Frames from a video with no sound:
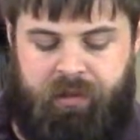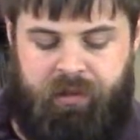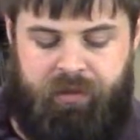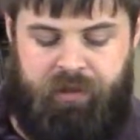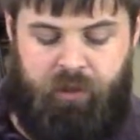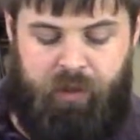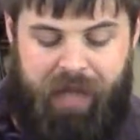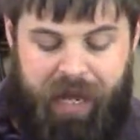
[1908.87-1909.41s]

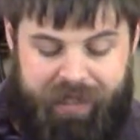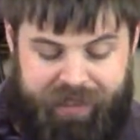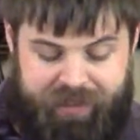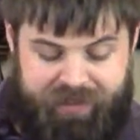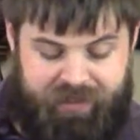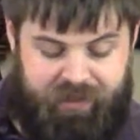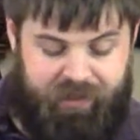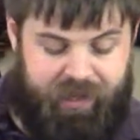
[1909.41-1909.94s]
No, God
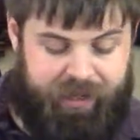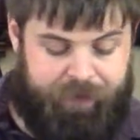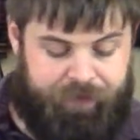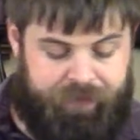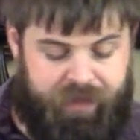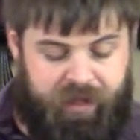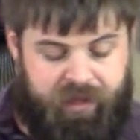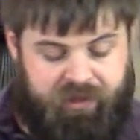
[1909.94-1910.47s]
gets the credit.
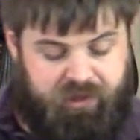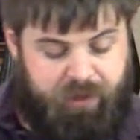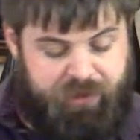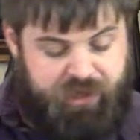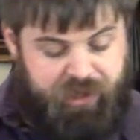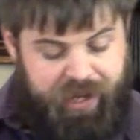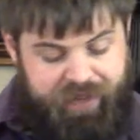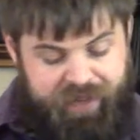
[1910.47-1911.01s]
So I'm
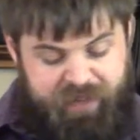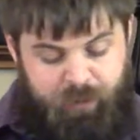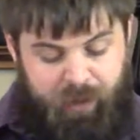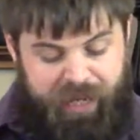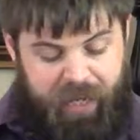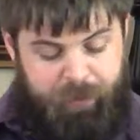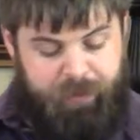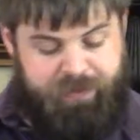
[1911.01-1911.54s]
sure at this point,
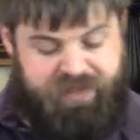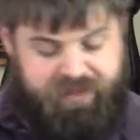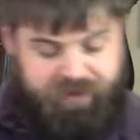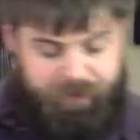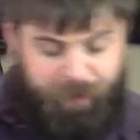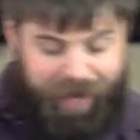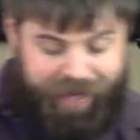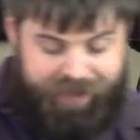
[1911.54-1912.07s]
Abram's
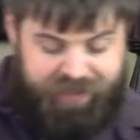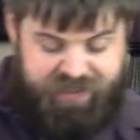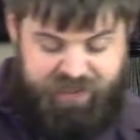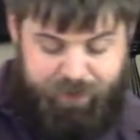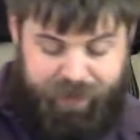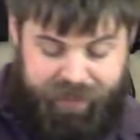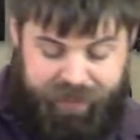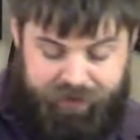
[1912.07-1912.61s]
mind is
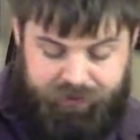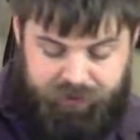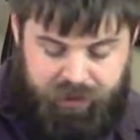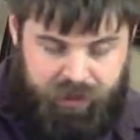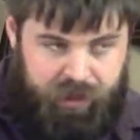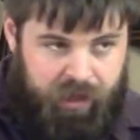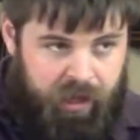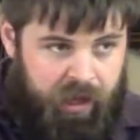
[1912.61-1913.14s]
spinning.
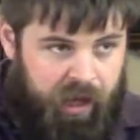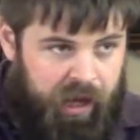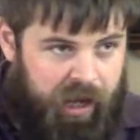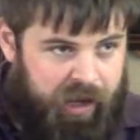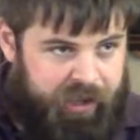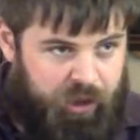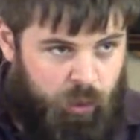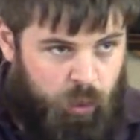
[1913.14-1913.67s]

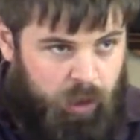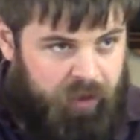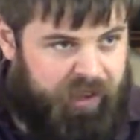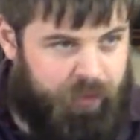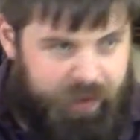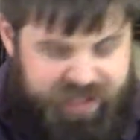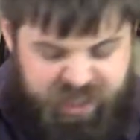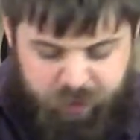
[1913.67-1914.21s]
Uh, you know, worldly
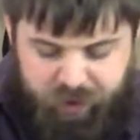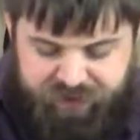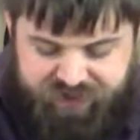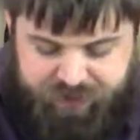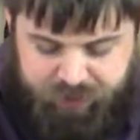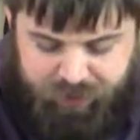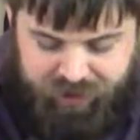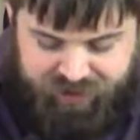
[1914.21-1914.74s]
wisdom of,
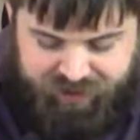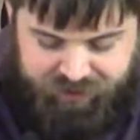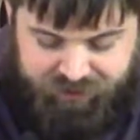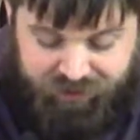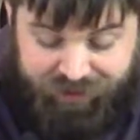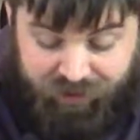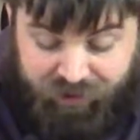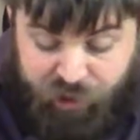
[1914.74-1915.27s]
was of
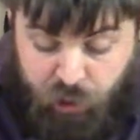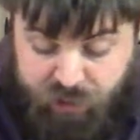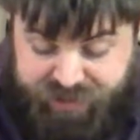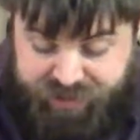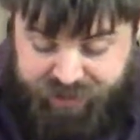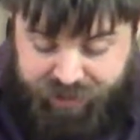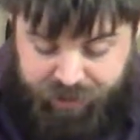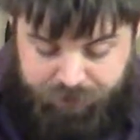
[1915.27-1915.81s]
little use
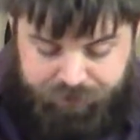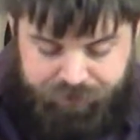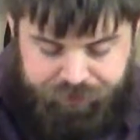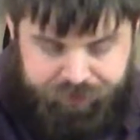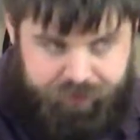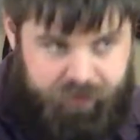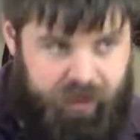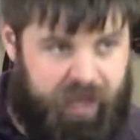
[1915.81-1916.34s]
to him,
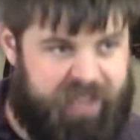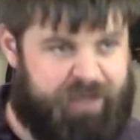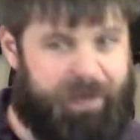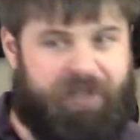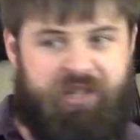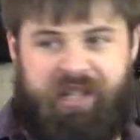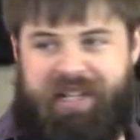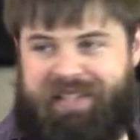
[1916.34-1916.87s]

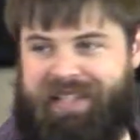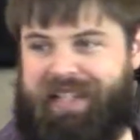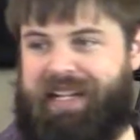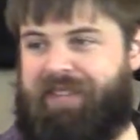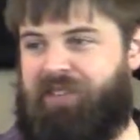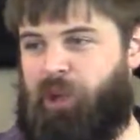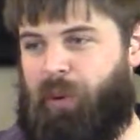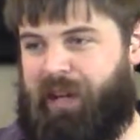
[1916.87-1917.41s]
especially because he didn't
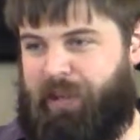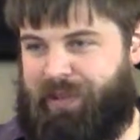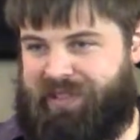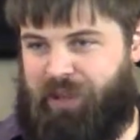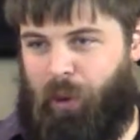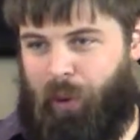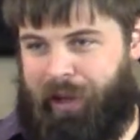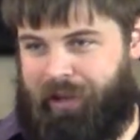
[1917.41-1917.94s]
even know where he was
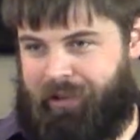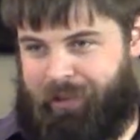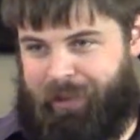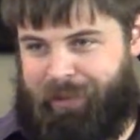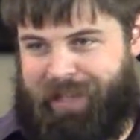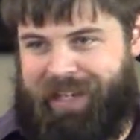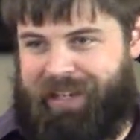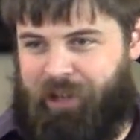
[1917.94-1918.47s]
going.
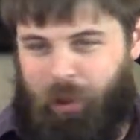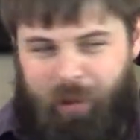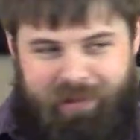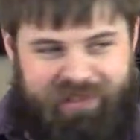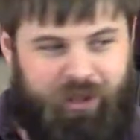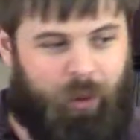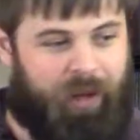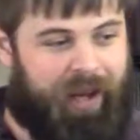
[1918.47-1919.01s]
Remember, he didn't know what
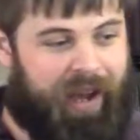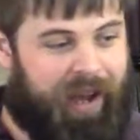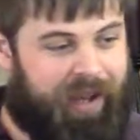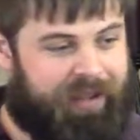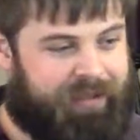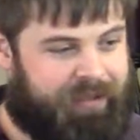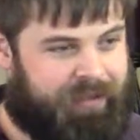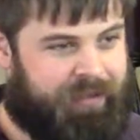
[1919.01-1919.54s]
was going
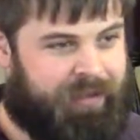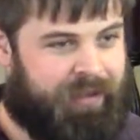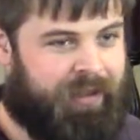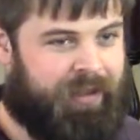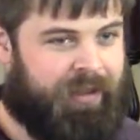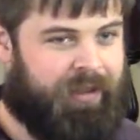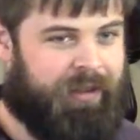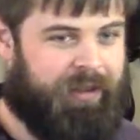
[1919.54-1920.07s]
on.
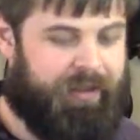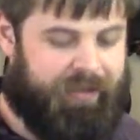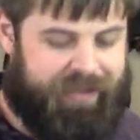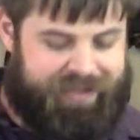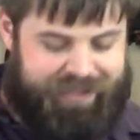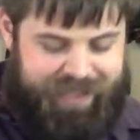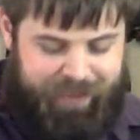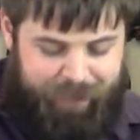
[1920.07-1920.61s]

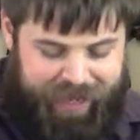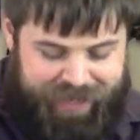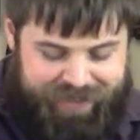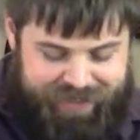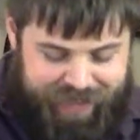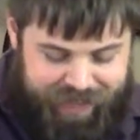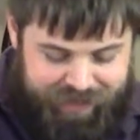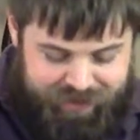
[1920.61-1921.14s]
This didn't make
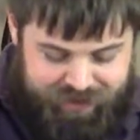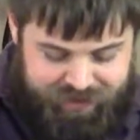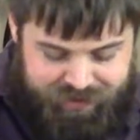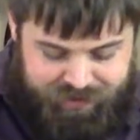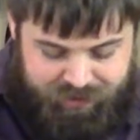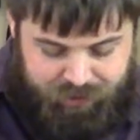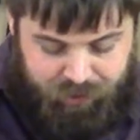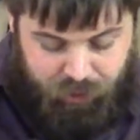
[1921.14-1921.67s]
sense.
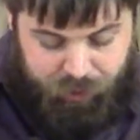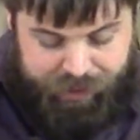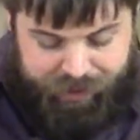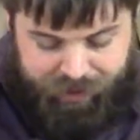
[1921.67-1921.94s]
Okay,